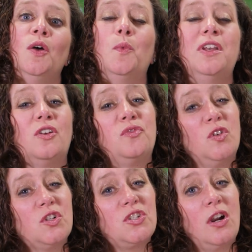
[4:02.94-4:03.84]
When you're
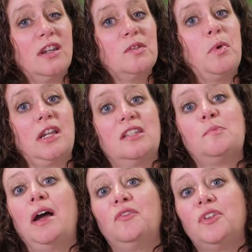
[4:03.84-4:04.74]
first starting to
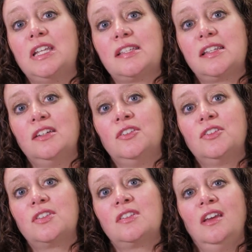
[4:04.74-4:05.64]
practice mindfulness
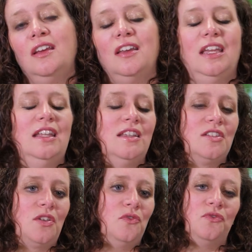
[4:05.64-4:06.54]
skills, it
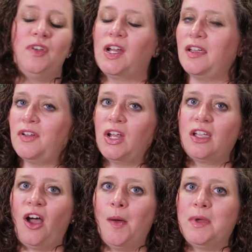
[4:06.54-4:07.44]
is very,
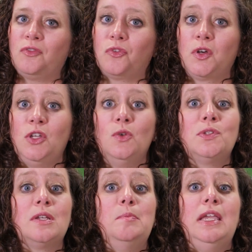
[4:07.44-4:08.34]
very common for you
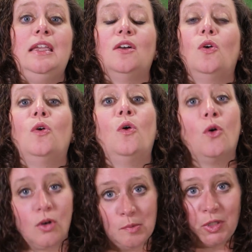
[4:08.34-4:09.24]
to be
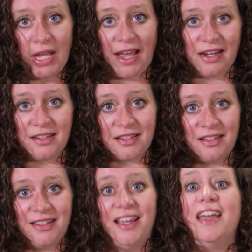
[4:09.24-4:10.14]
horrible at it.
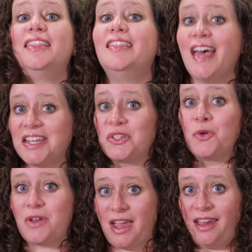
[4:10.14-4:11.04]
And that's
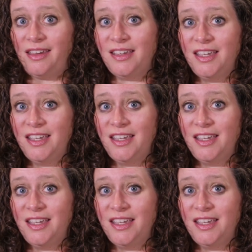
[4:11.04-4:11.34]
okay.